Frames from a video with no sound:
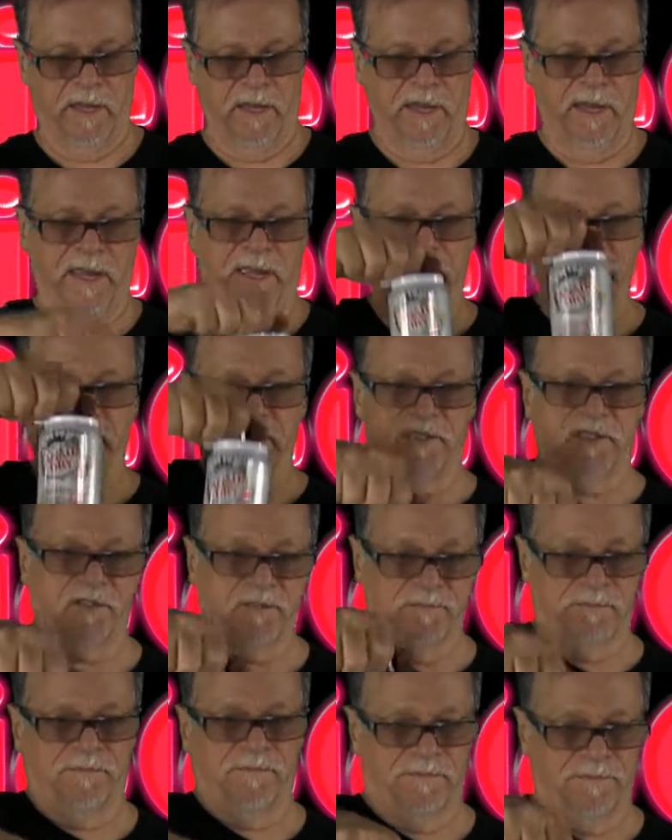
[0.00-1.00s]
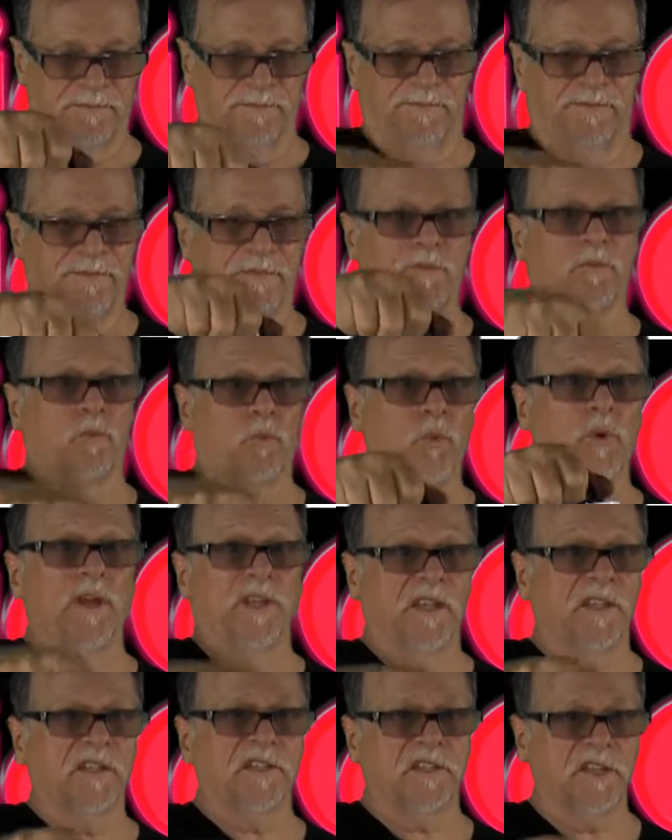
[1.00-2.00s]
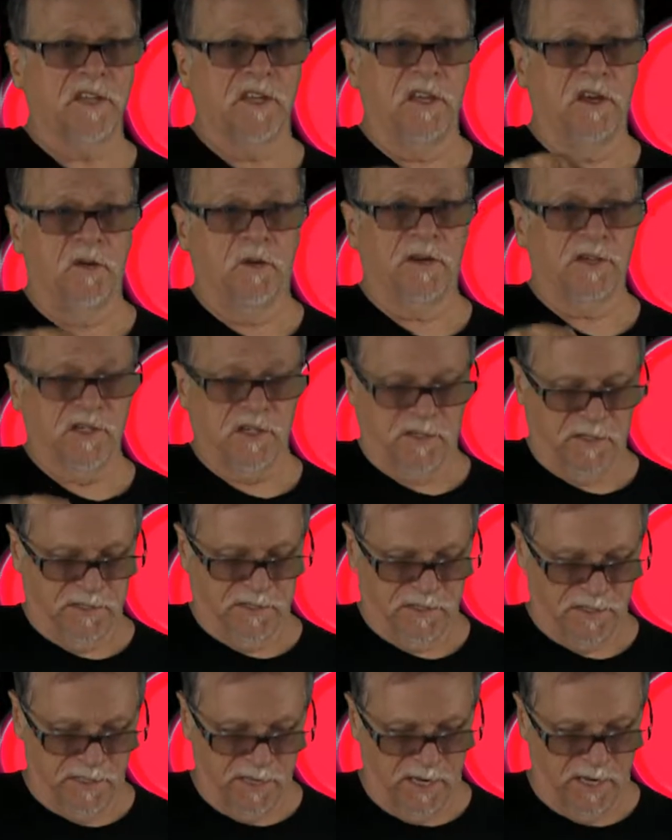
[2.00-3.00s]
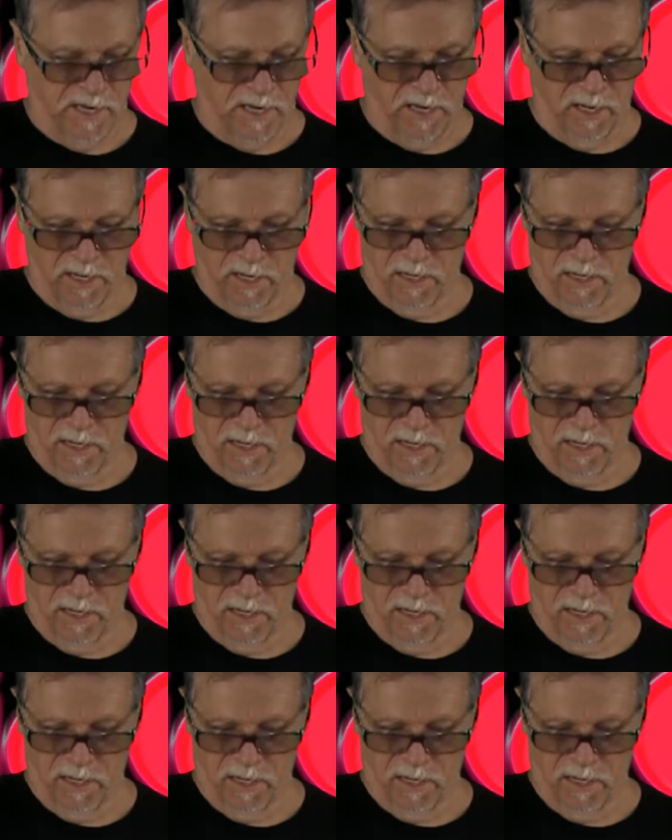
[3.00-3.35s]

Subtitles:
and it's really secure, as you can see.